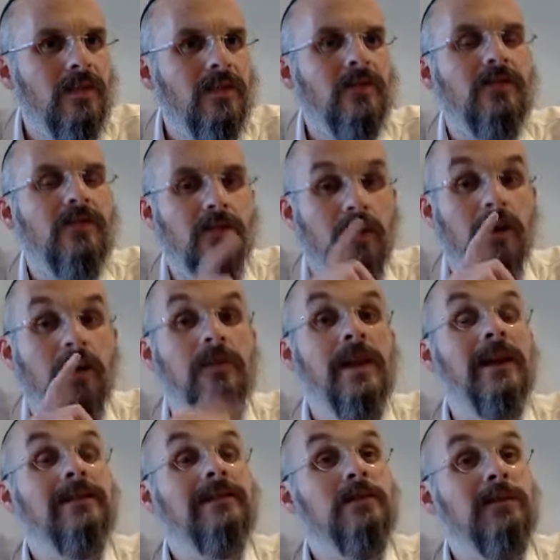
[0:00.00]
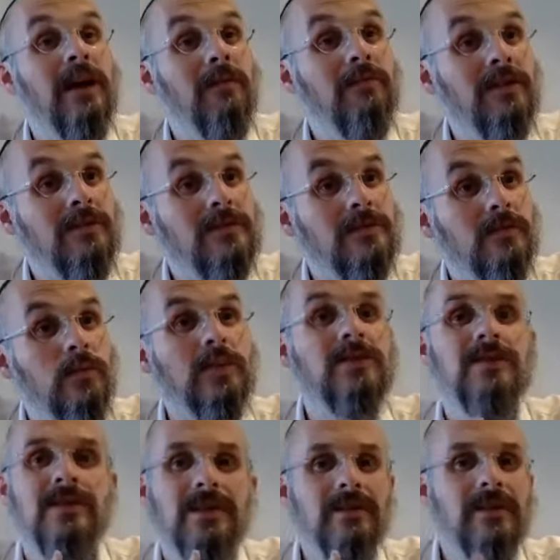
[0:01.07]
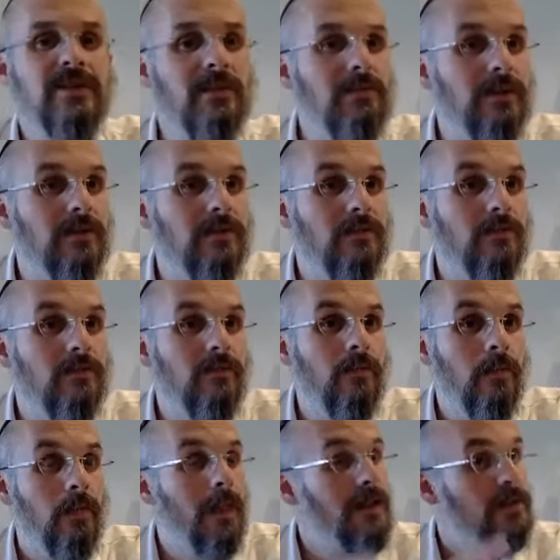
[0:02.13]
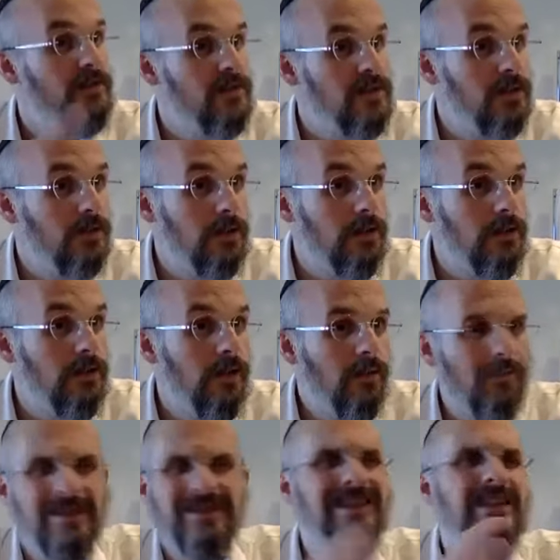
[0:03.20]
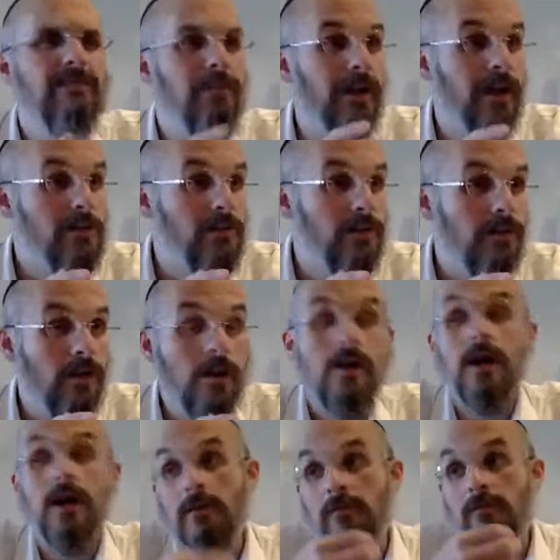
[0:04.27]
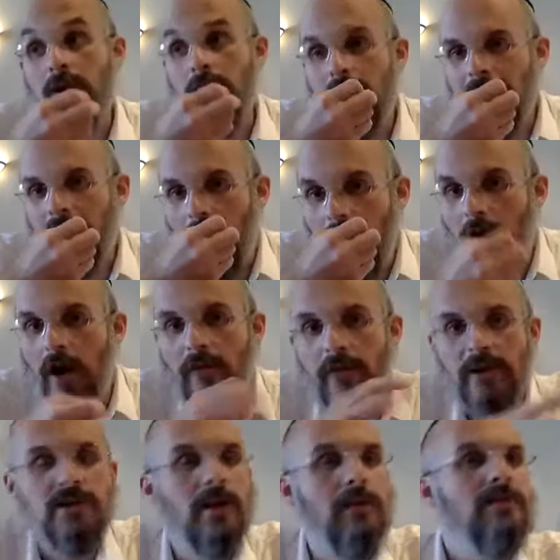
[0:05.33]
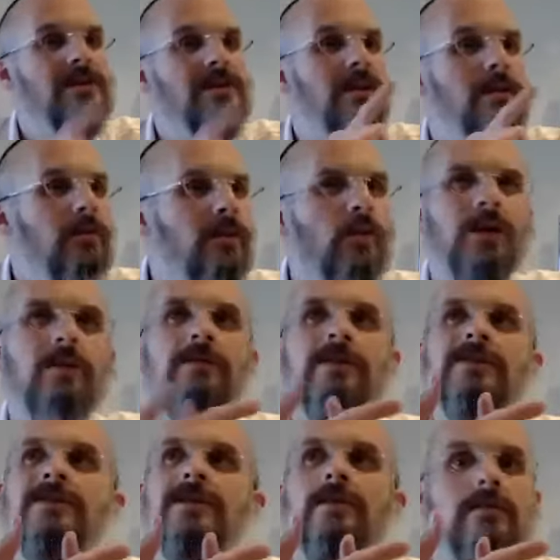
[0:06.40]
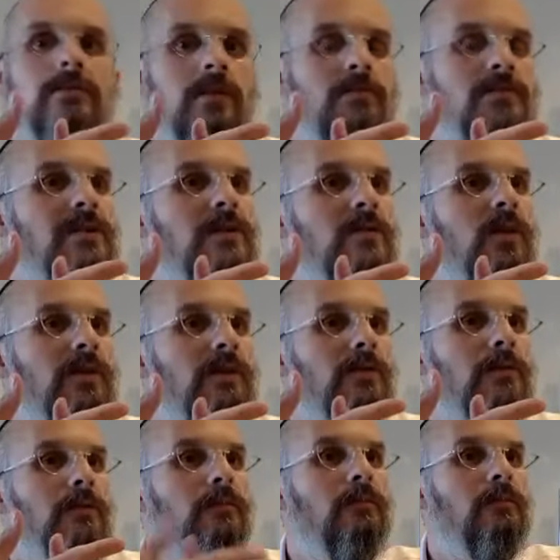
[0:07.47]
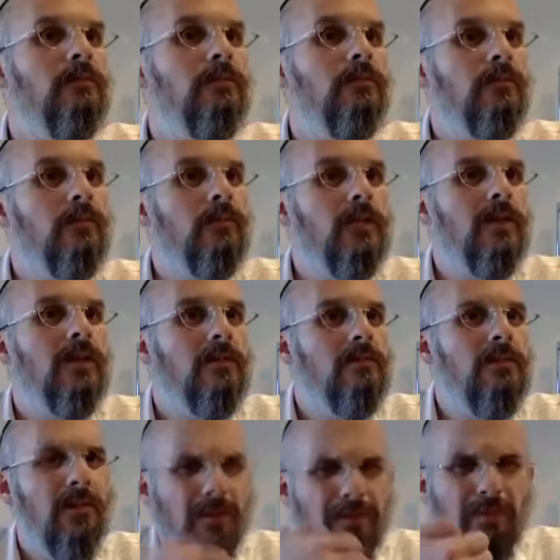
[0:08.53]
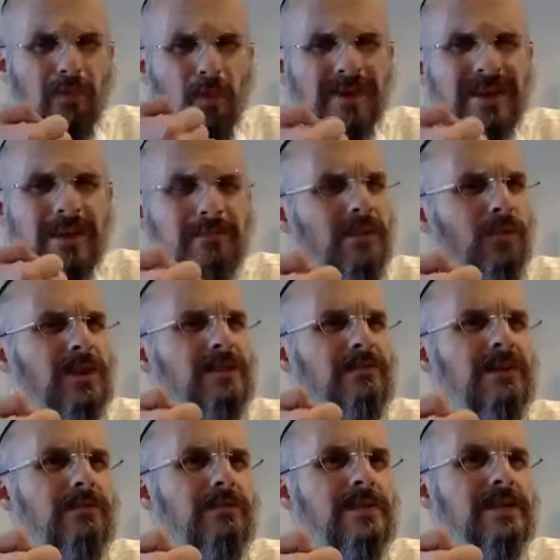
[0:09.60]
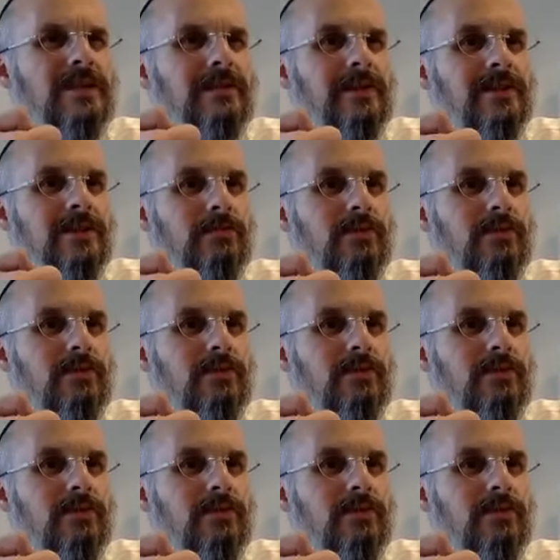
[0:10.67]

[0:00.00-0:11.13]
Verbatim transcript: So, oh, now let's look what that means. What does scared of Hashem mean? That's a different story. I'm not scared of punishment um, in awe of Hashem. So let's think about what do I mean scared? I'm scared what? But, oh, but what does that mean? What does it mean to be scared of Hashem?